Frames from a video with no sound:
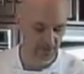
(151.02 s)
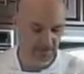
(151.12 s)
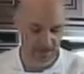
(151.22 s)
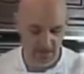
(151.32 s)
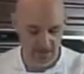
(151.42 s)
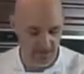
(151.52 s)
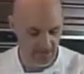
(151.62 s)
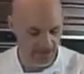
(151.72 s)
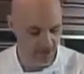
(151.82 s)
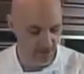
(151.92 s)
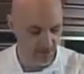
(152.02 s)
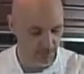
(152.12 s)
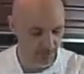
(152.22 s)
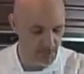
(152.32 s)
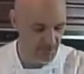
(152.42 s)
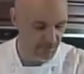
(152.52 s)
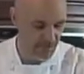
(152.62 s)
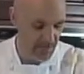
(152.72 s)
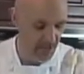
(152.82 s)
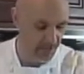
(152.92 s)
it's in this heirloom tomato
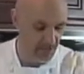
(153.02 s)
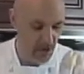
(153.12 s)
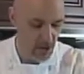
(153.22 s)
salad